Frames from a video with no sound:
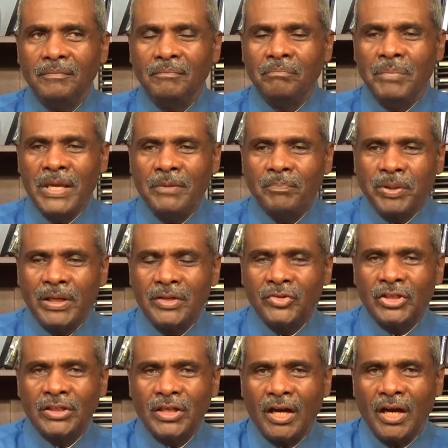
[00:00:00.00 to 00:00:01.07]
being
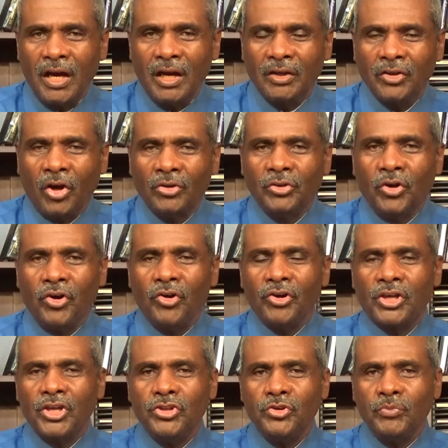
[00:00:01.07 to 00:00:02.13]
pleasing to God, or nor
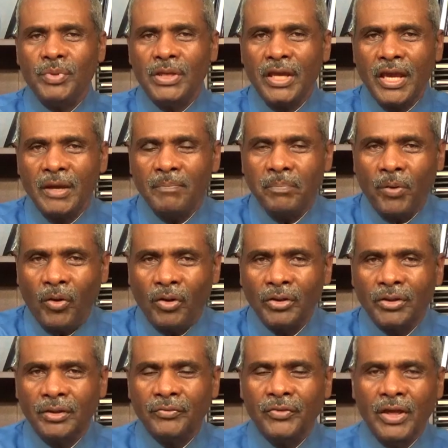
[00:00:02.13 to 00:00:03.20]
can you be a part
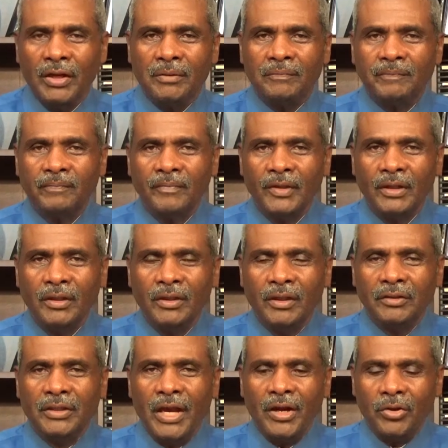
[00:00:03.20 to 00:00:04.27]
of them.
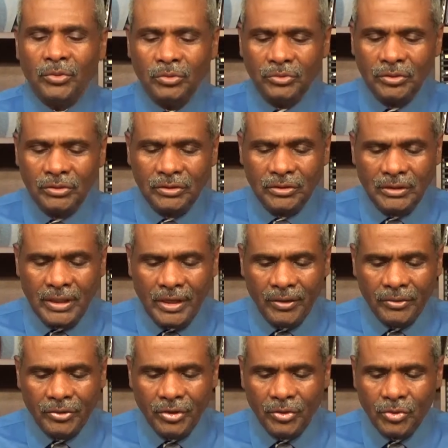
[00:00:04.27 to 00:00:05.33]
There, who, there are
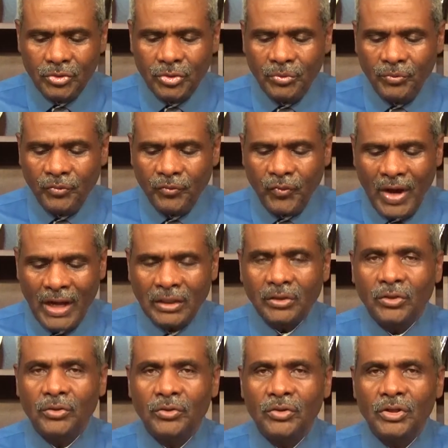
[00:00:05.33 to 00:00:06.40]
those who
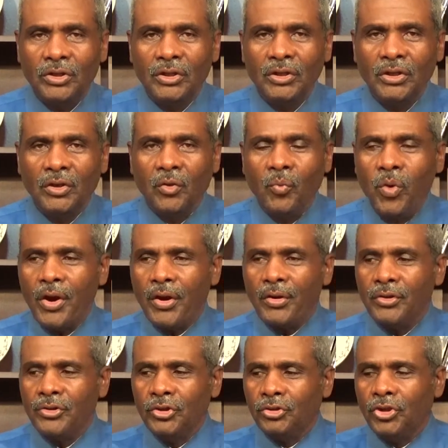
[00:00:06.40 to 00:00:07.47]
follow where
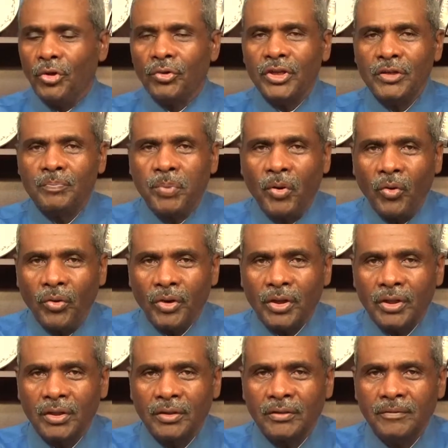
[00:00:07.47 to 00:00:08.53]
you don't eat pork.